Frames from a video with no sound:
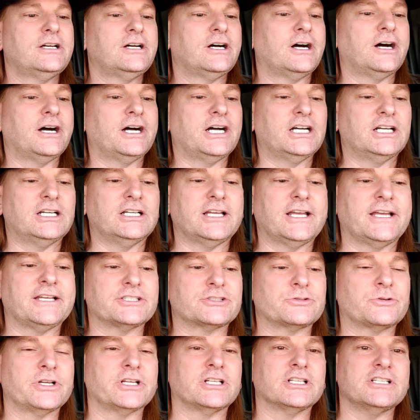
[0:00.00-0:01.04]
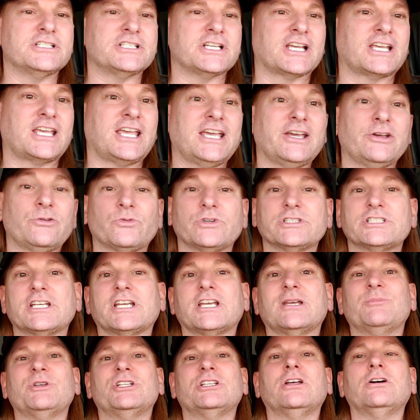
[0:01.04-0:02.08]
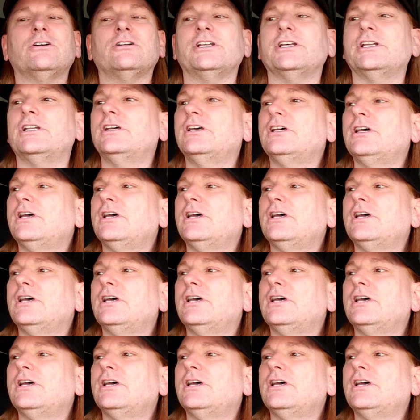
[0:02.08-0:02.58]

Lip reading: as quickly as I can once they get me loaded.